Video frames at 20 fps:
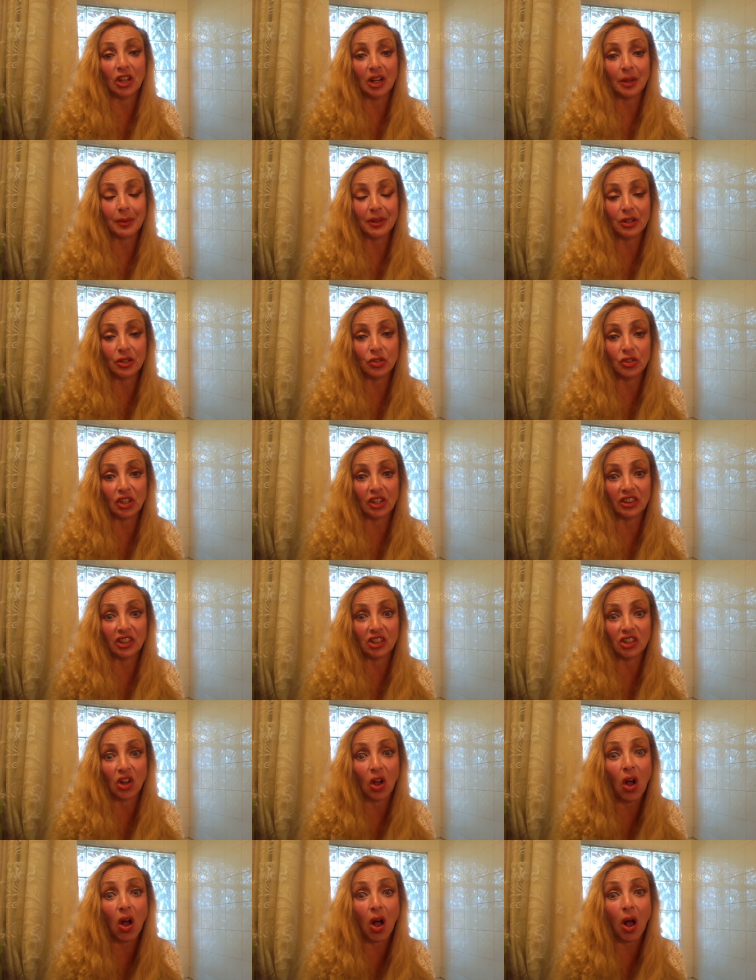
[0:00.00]
gentleman who's at the
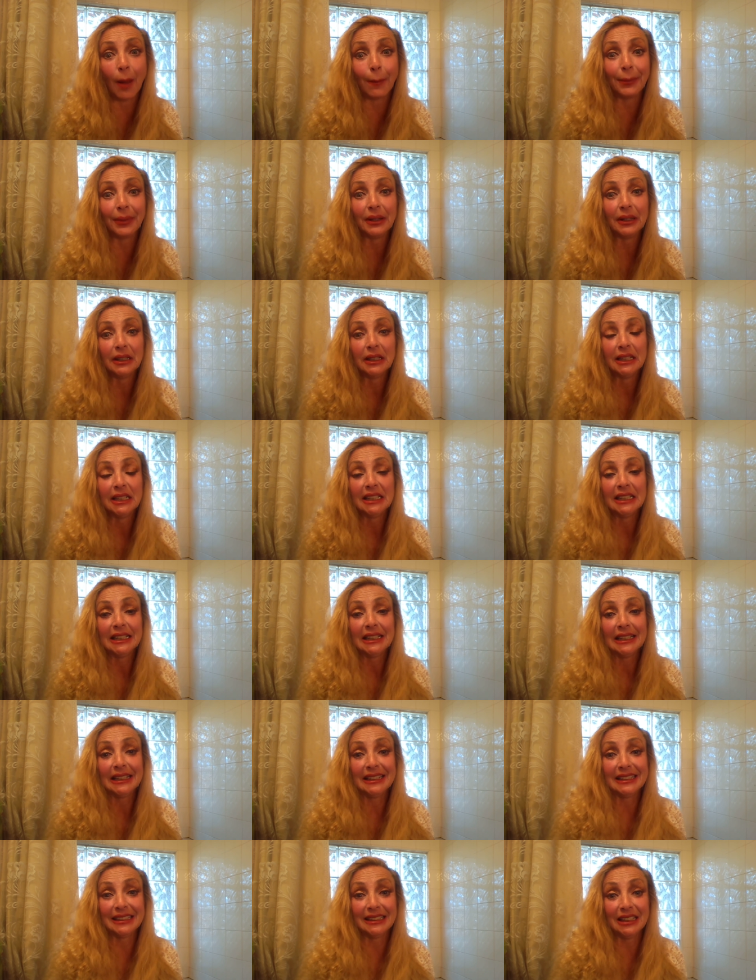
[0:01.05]
top,
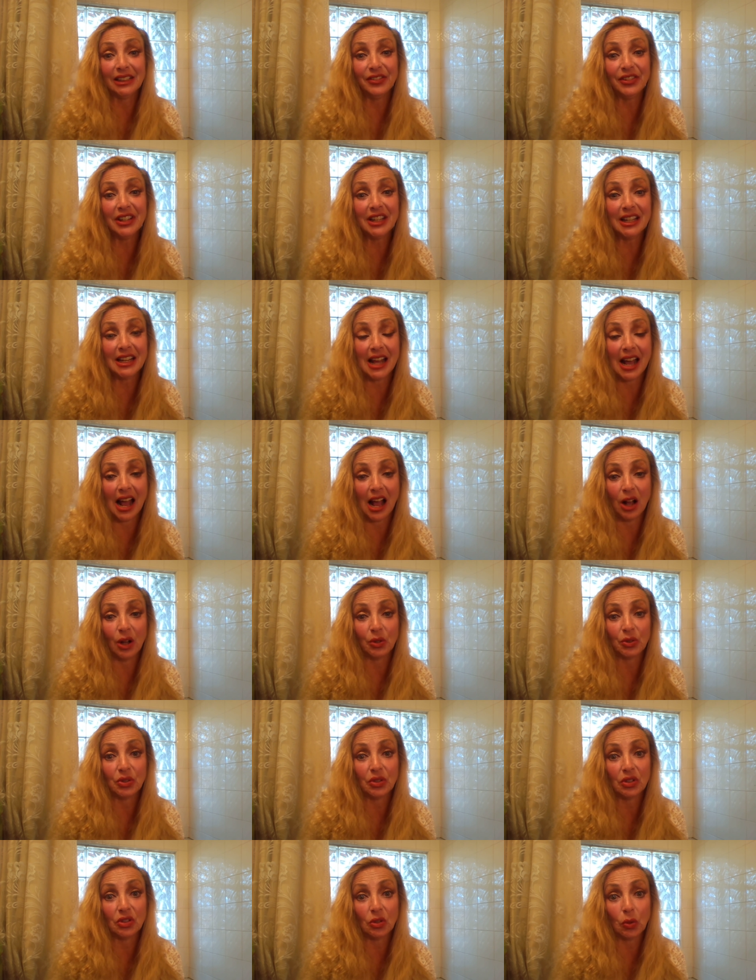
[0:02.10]
is living in a
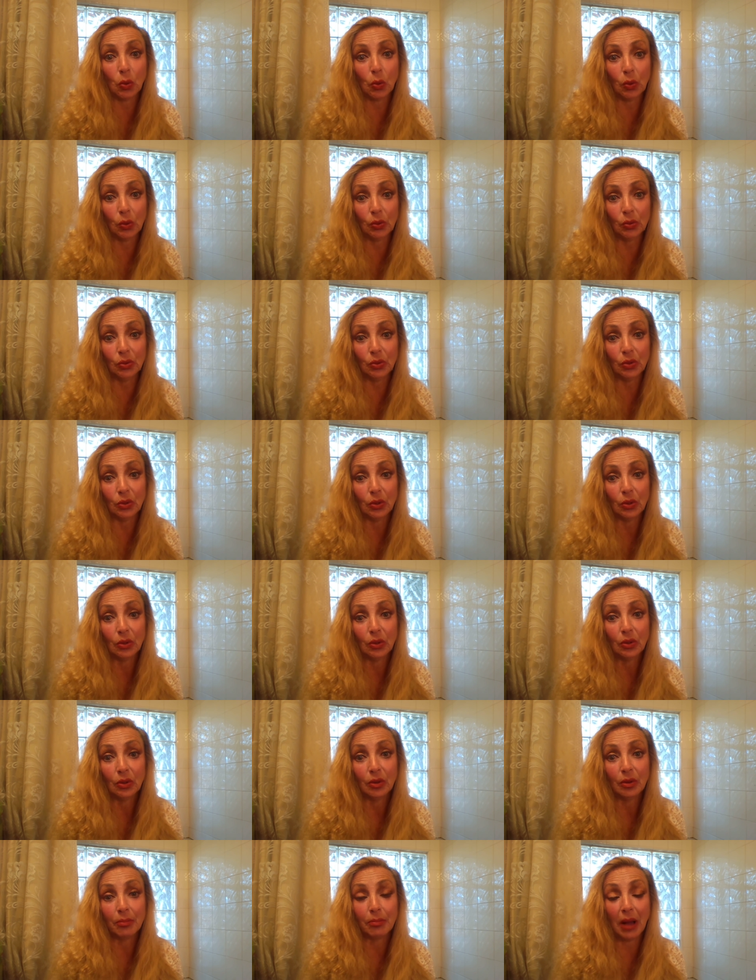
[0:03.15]
house that's owned
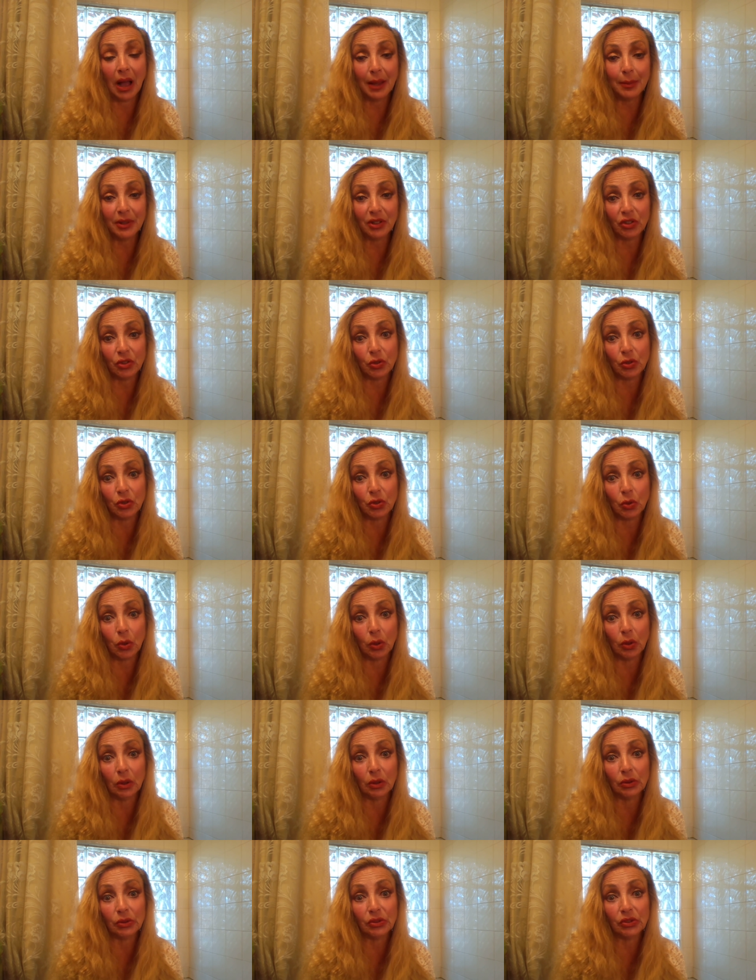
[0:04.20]
by Mister
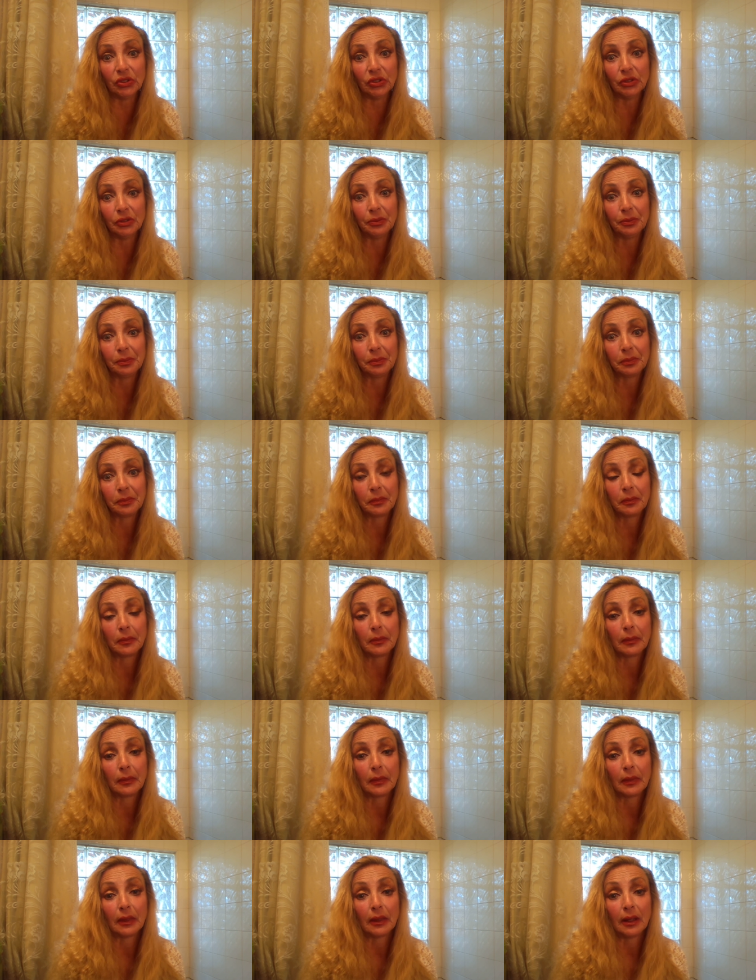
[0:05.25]
Soros,
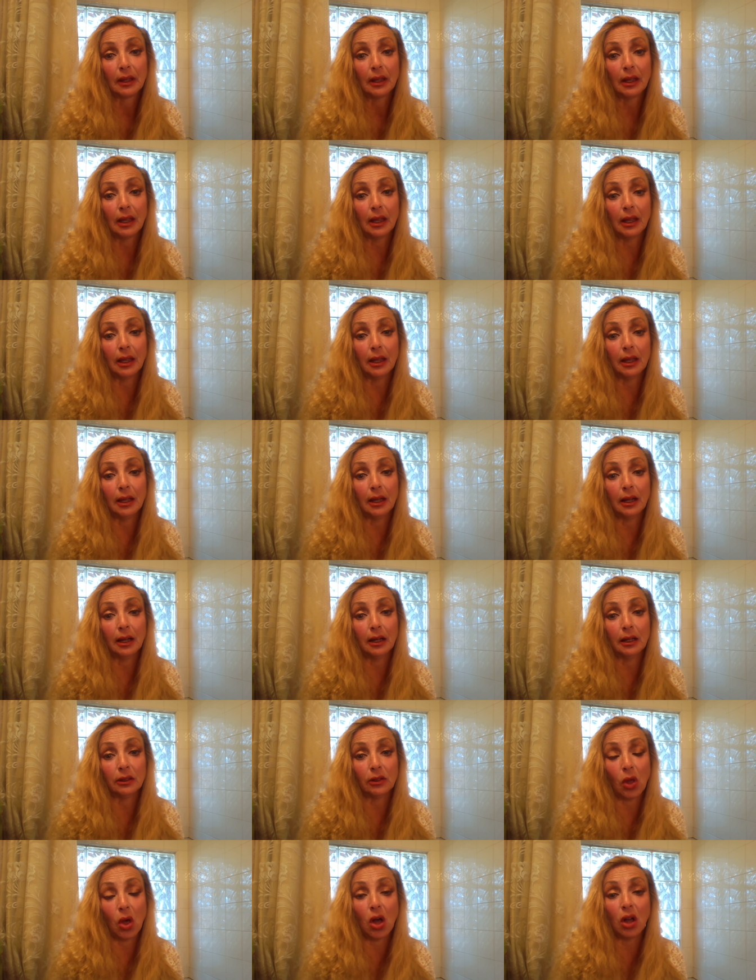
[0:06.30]
a,
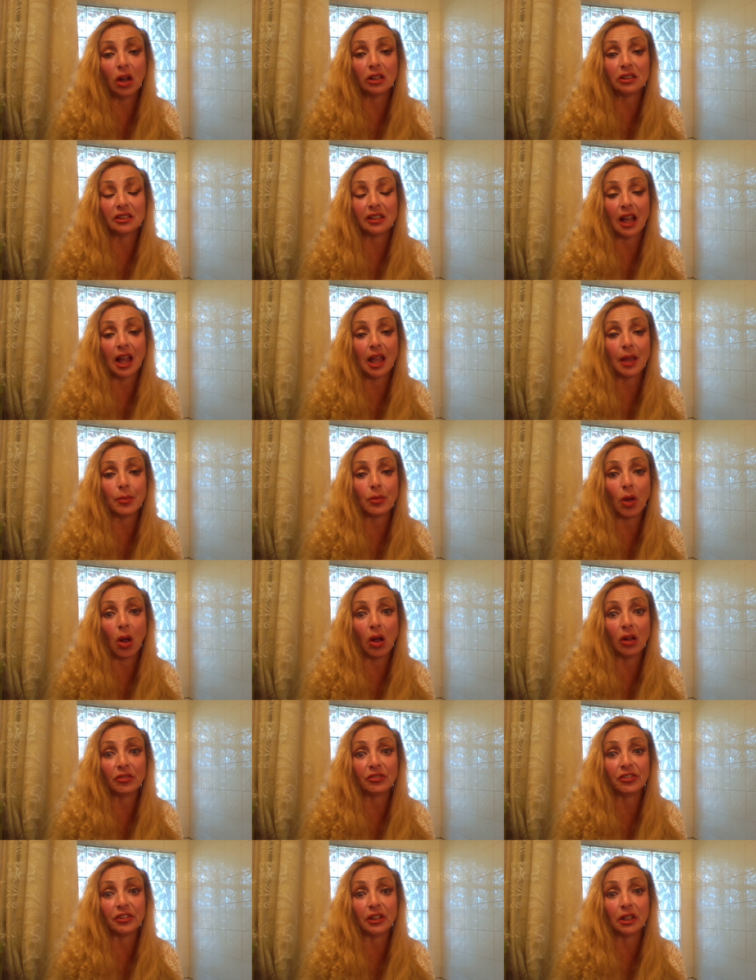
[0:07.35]
a longtime
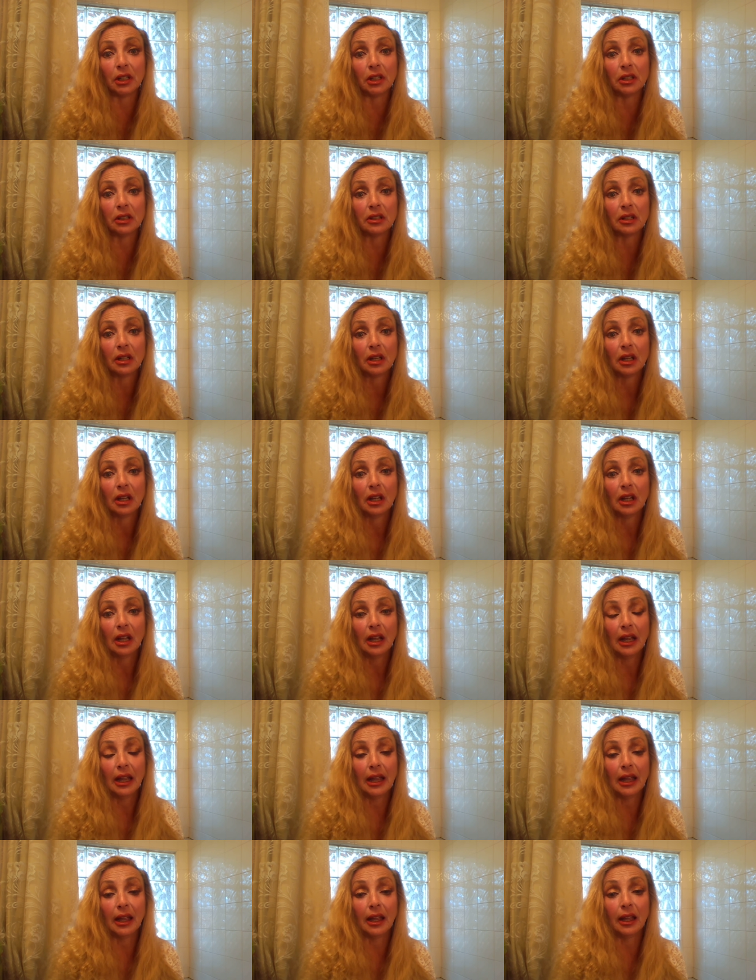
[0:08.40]
confidant
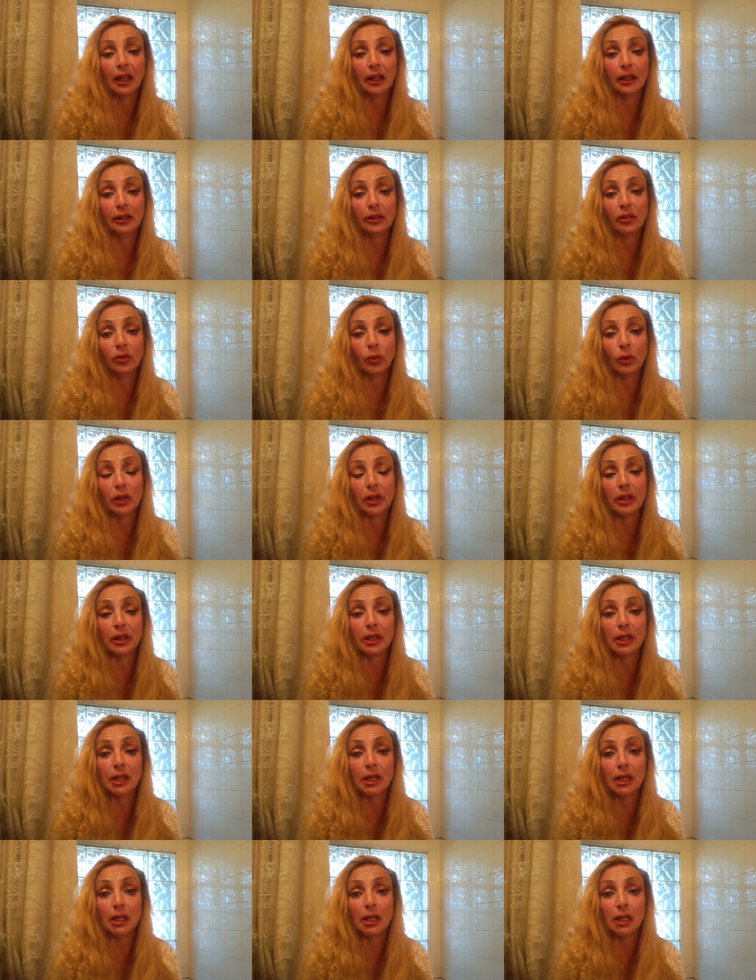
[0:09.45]
and one of the
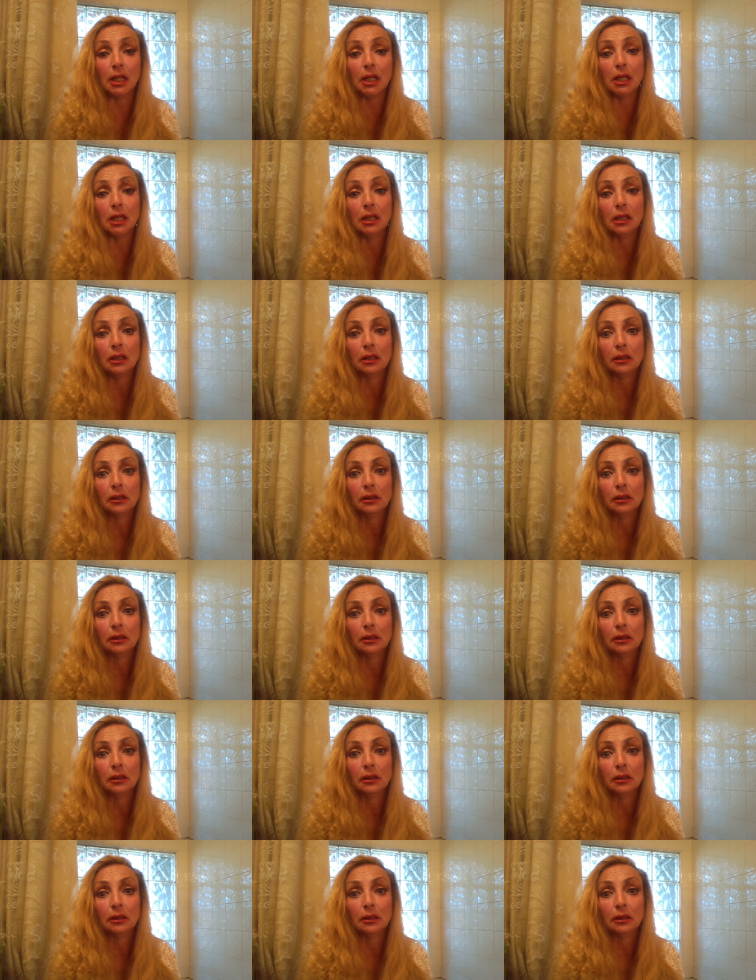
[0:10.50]
key